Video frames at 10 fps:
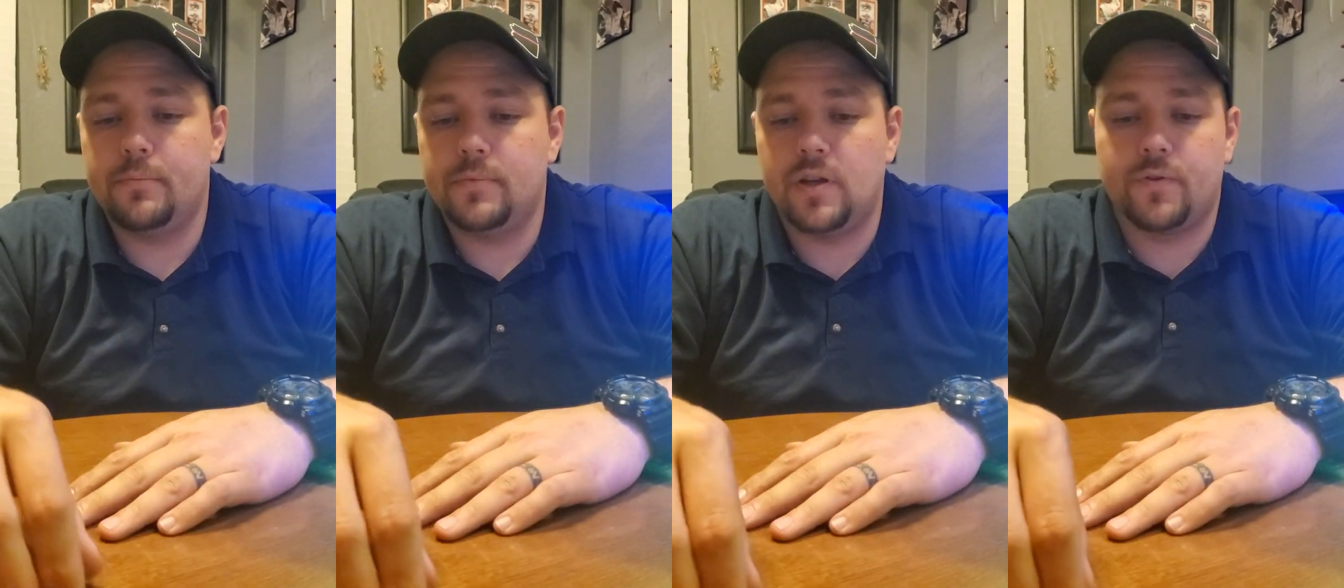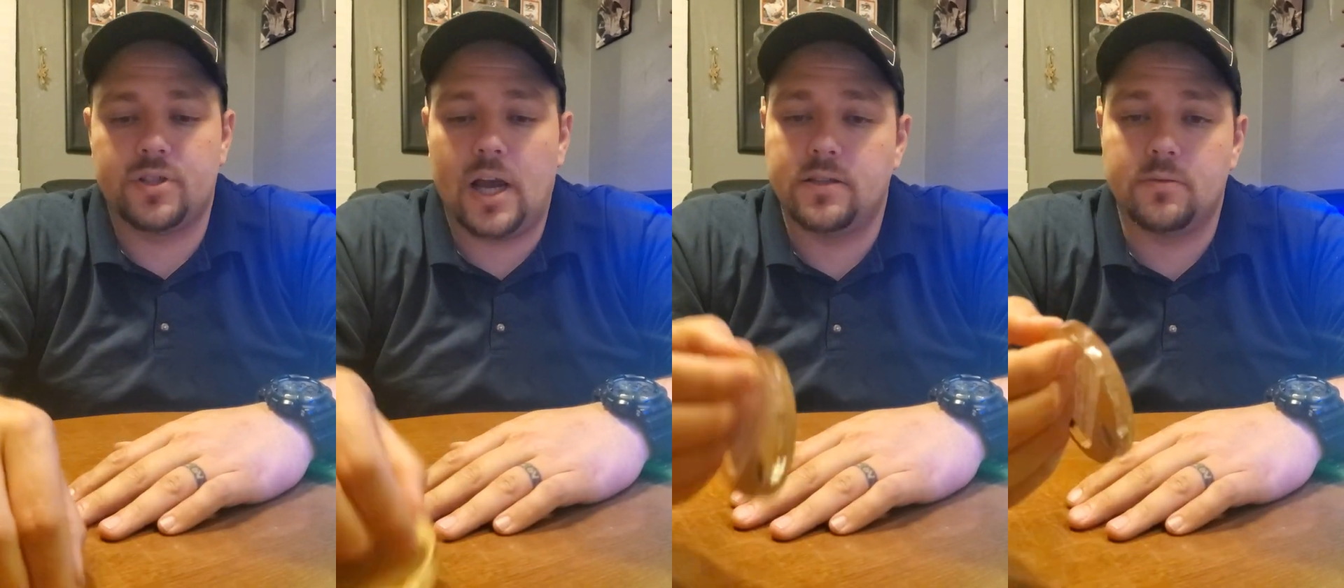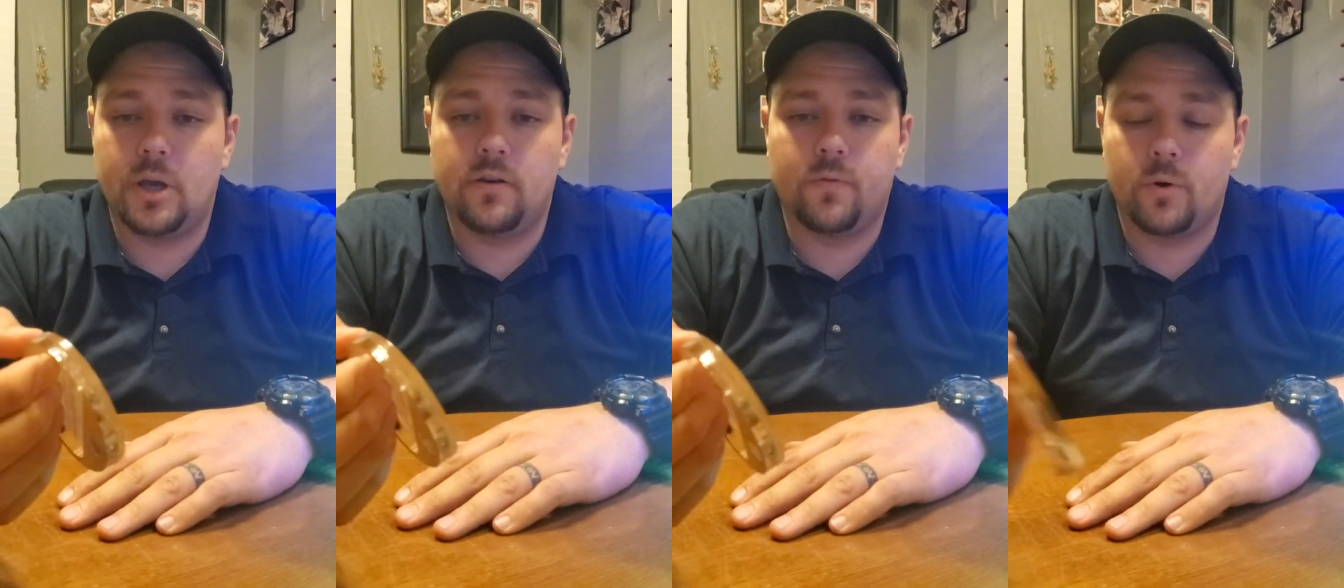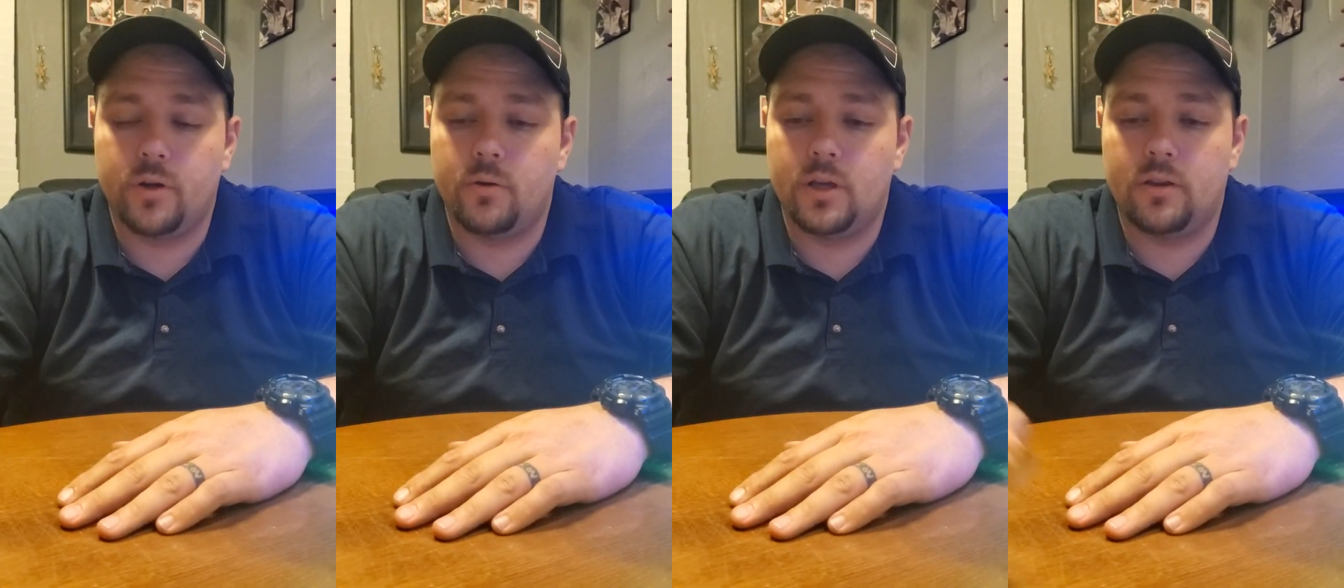different sizes made for
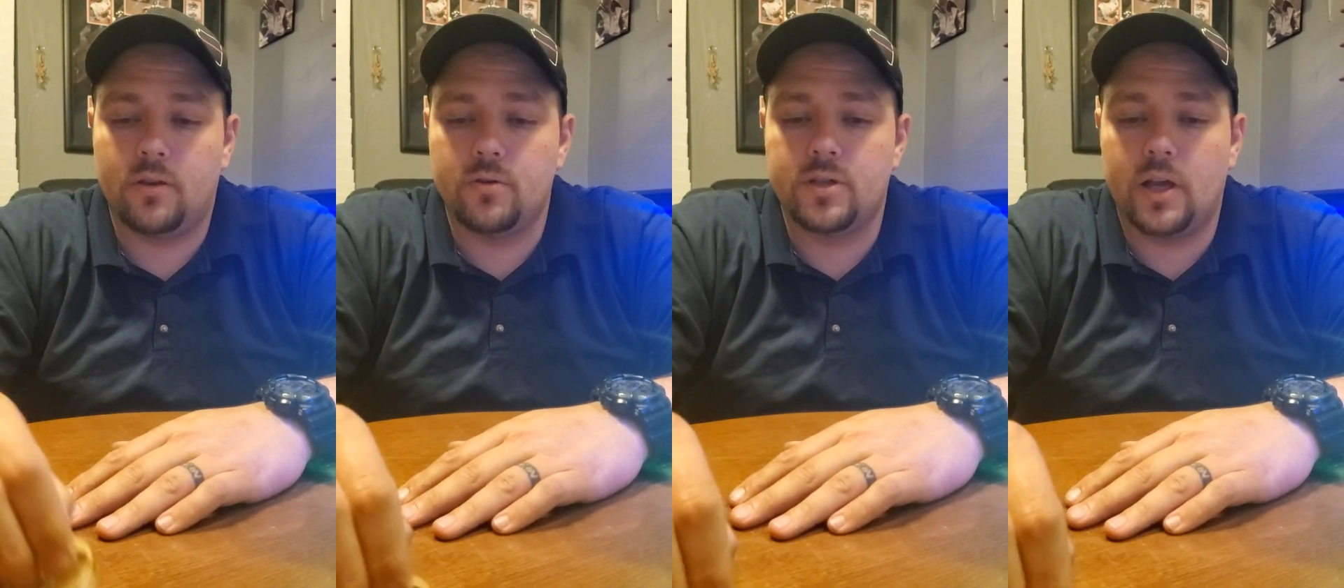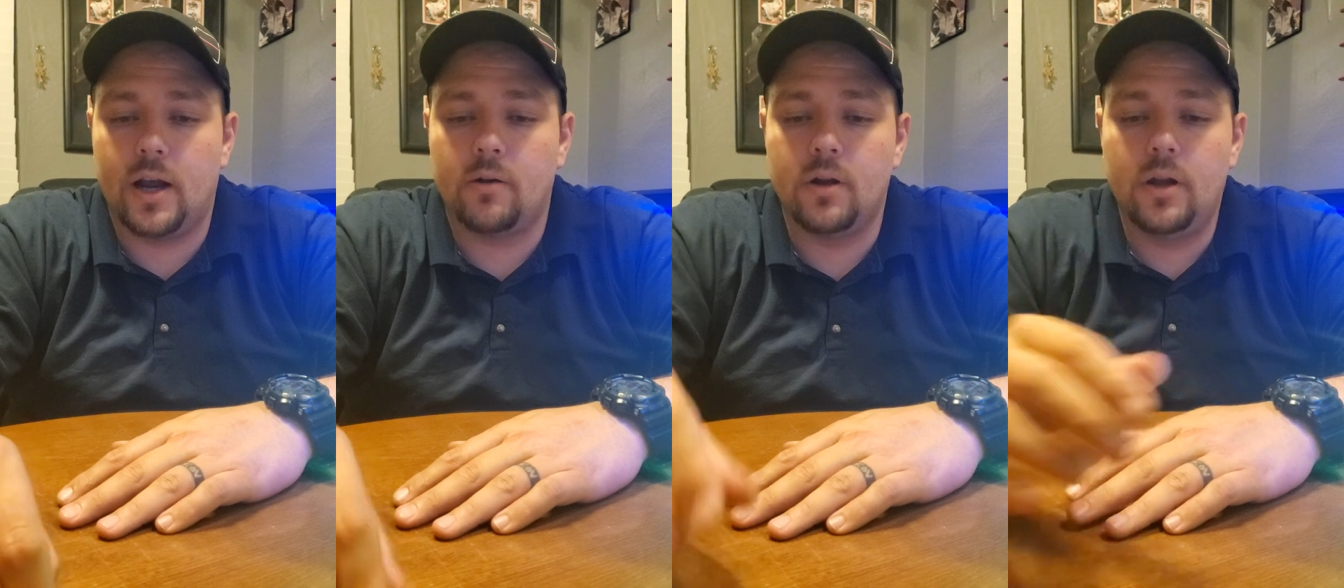you and get those sent out.